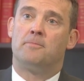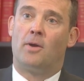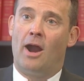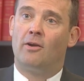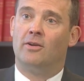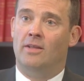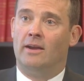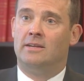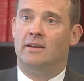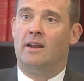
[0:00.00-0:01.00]
Prior to
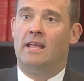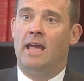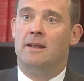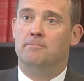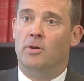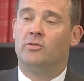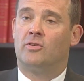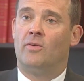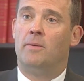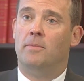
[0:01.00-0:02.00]
1998,
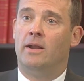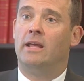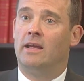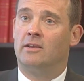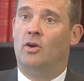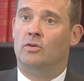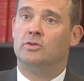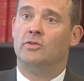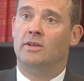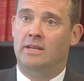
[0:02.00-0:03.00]
most of our money had gone
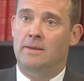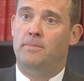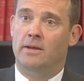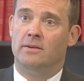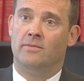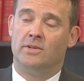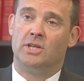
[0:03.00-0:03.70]
to the deep end of the